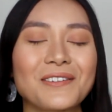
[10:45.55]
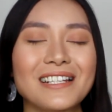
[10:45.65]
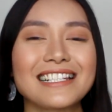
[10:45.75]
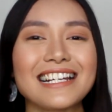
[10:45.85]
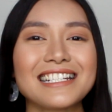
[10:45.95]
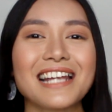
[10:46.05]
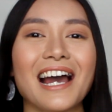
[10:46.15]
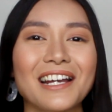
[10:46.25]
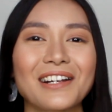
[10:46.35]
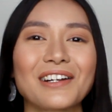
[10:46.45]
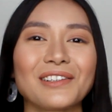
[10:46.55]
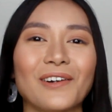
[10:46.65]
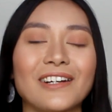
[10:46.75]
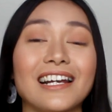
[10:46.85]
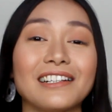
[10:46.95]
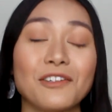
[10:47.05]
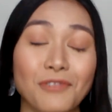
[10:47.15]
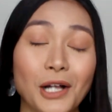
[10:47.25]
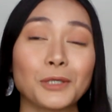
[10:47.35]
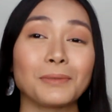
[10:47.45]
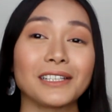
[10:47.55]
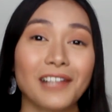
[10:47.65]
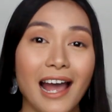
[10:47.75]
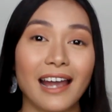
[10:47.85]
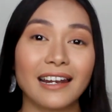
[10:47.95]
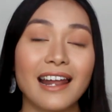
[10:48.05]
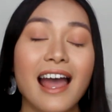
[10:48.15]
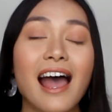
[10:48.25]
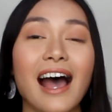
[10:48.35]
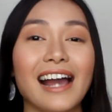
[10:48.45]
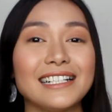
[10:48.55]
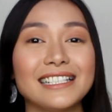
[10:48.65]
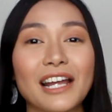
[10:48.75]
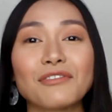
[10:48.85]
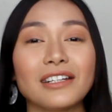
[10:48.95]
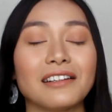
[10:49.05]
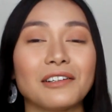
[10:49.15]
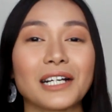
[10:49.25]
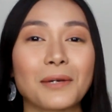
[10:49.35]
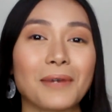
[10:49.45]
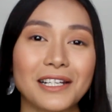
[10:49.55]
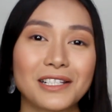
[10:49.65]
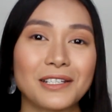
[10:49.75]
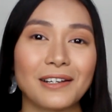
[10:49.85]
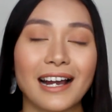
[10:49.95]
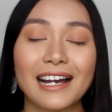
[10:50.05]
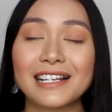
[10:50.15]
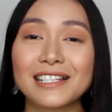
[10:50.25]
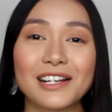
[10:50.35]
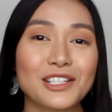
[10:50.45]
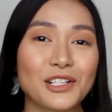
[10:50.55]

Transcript: So this entire L'Oreal Infallible line, I definitely recommend it to you guys.